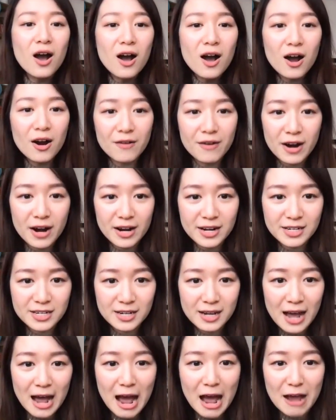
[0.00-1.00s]
All right,
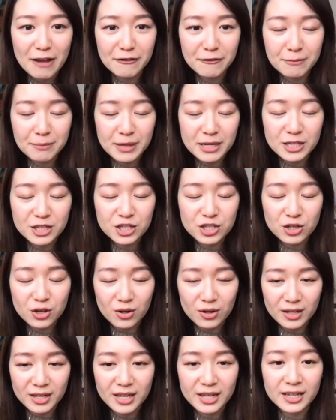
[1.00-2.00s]
I've been
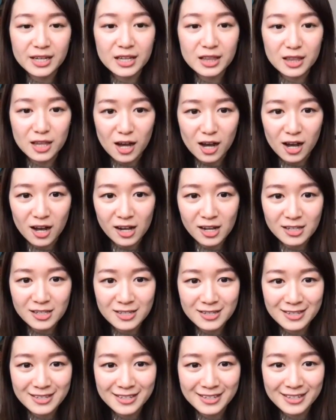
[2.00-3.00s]
talking a
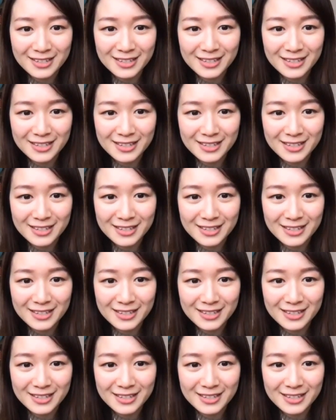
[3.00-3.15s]
lot.